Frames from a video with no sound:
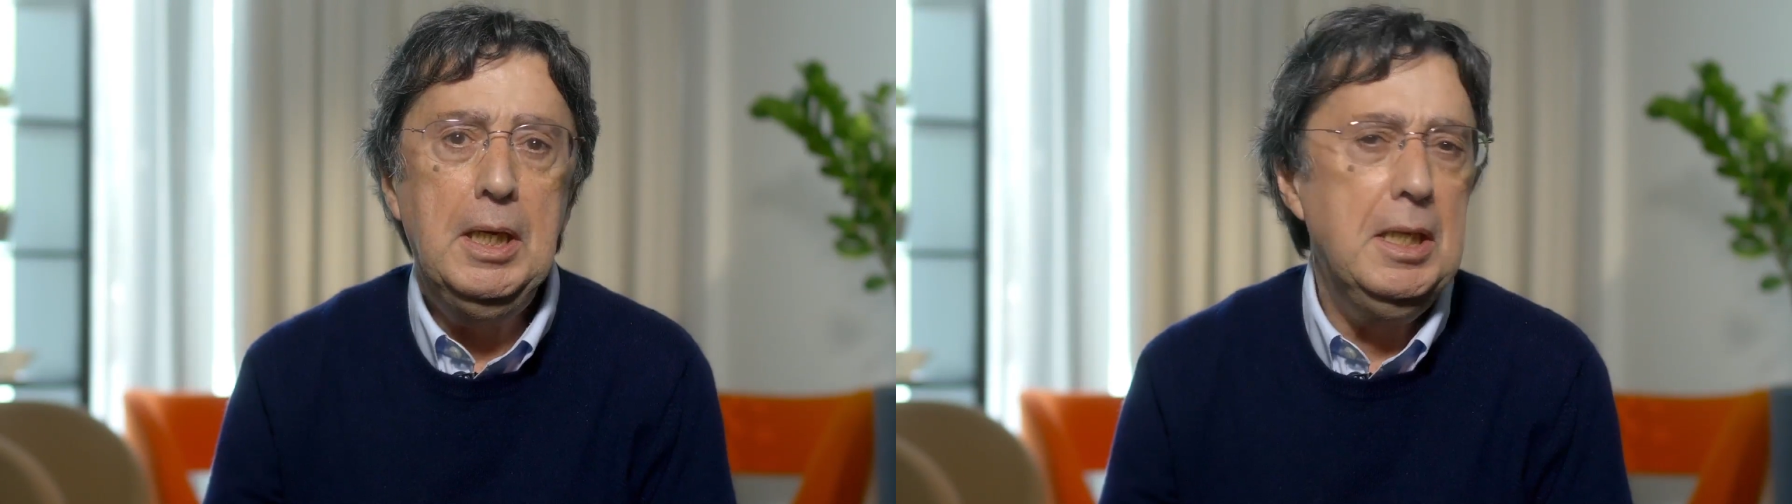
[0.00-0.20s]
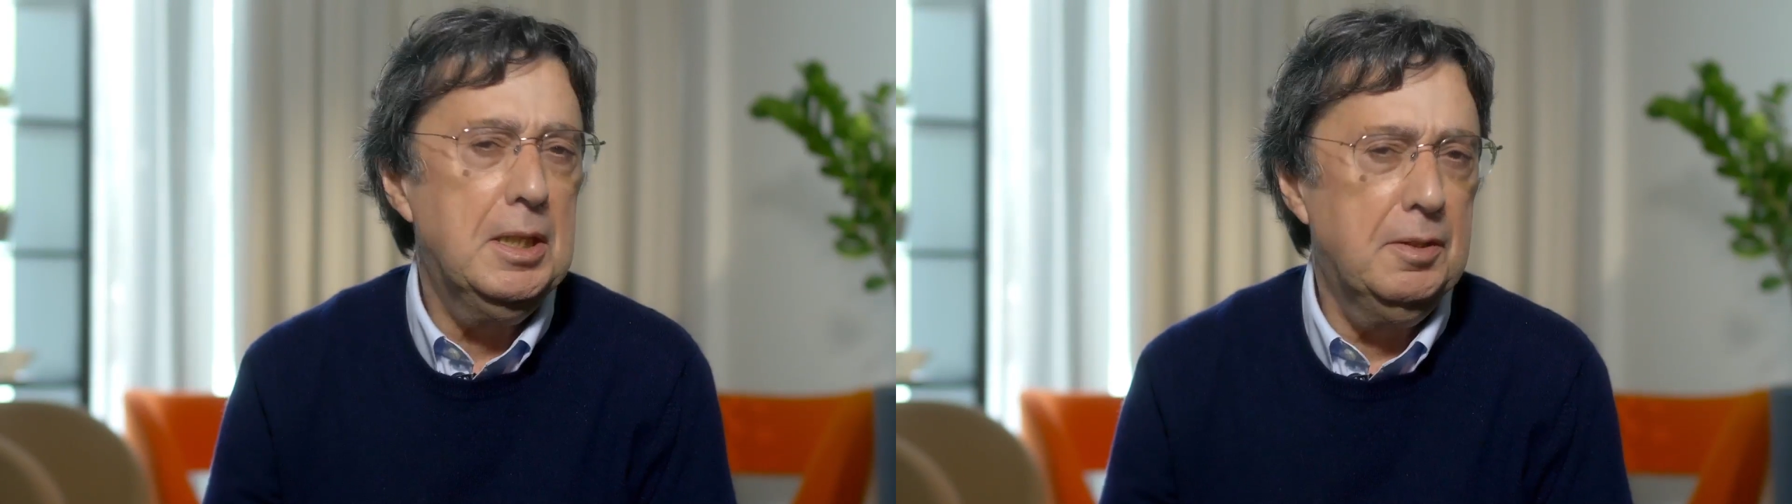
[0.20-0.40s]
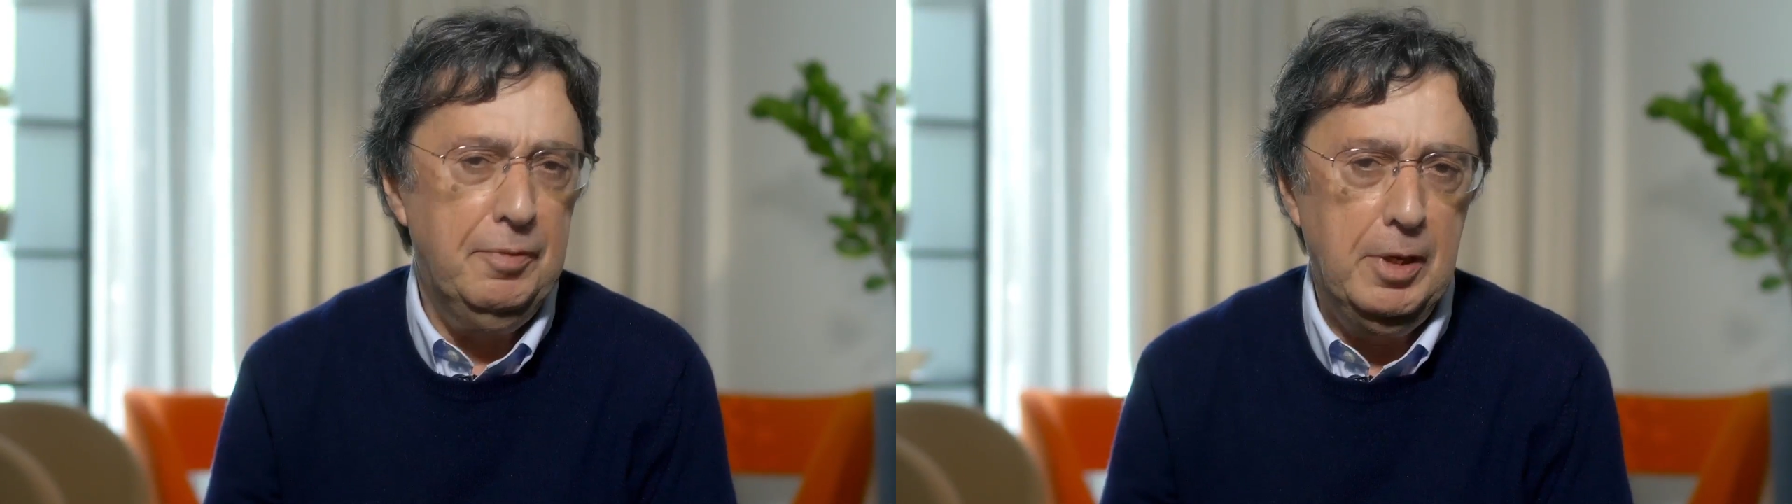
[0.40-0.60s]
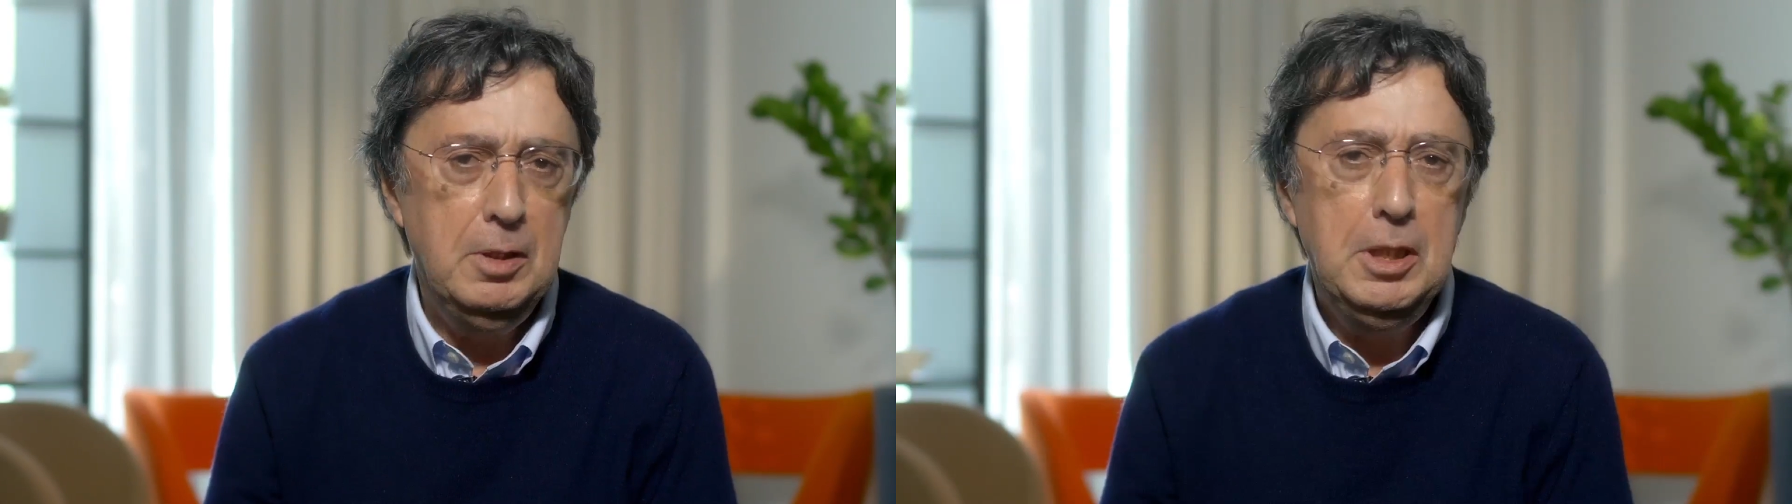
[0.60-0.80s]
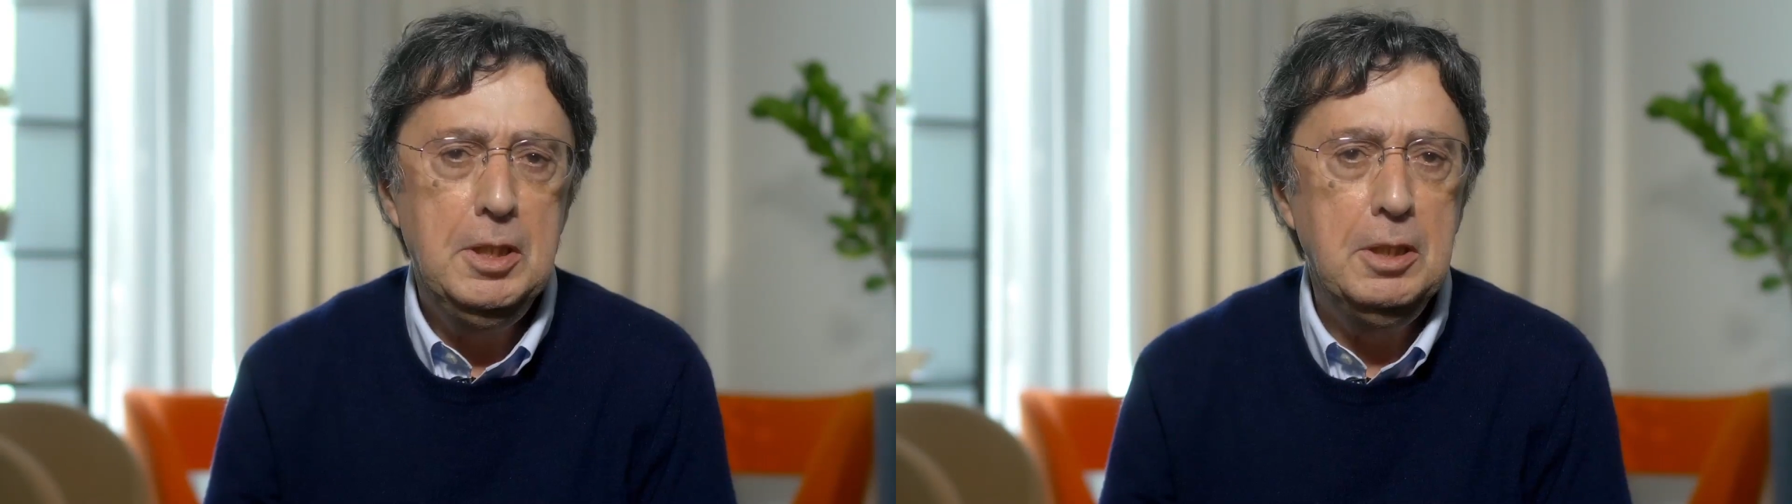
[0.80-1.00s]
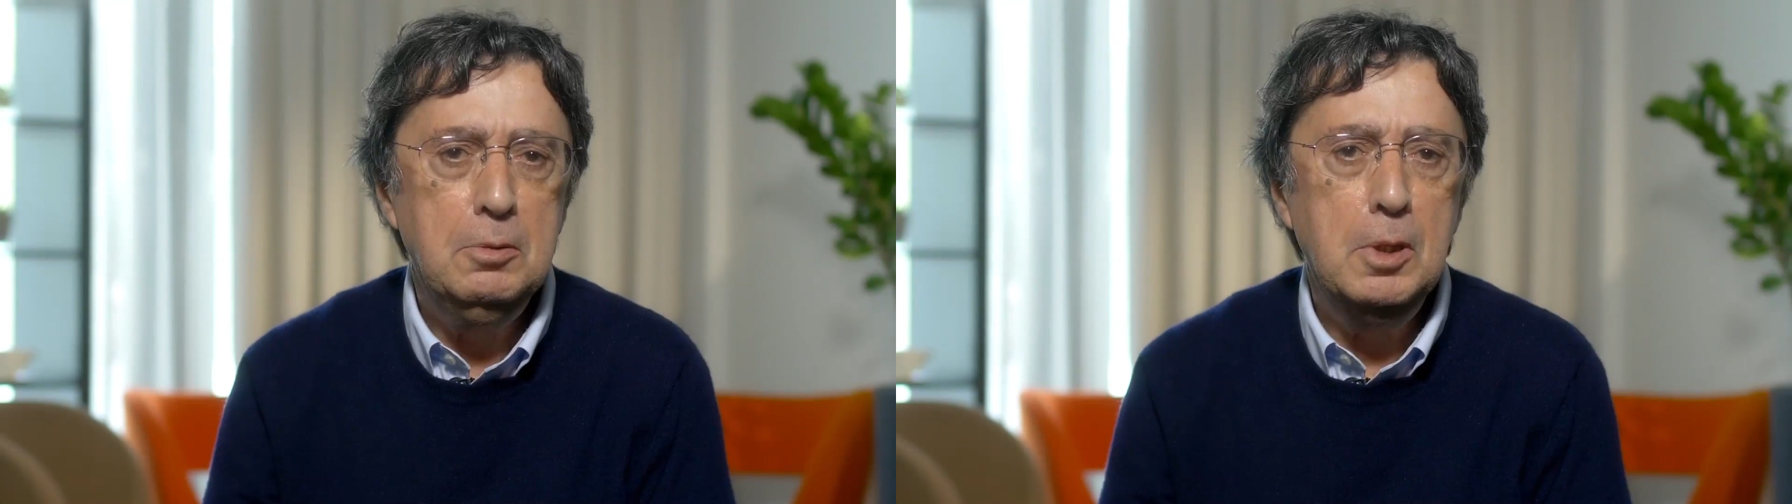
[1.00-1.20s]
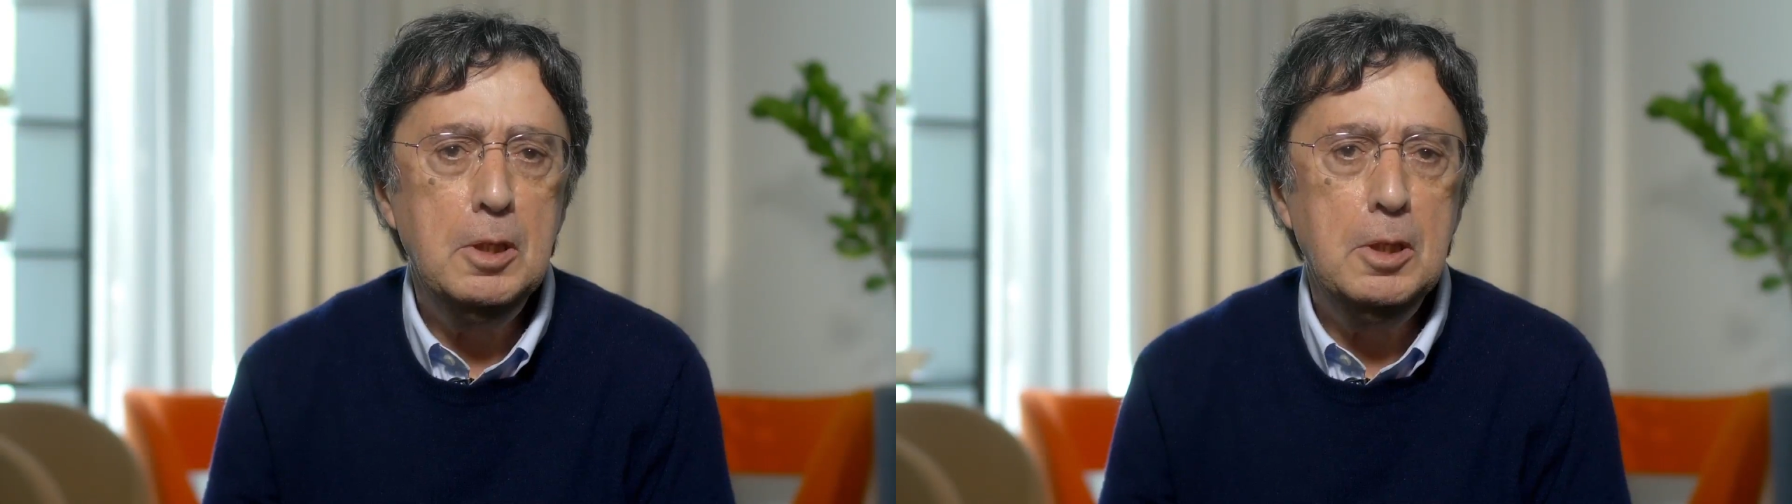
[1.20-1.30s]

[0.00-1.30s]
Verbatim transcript: It's very easy to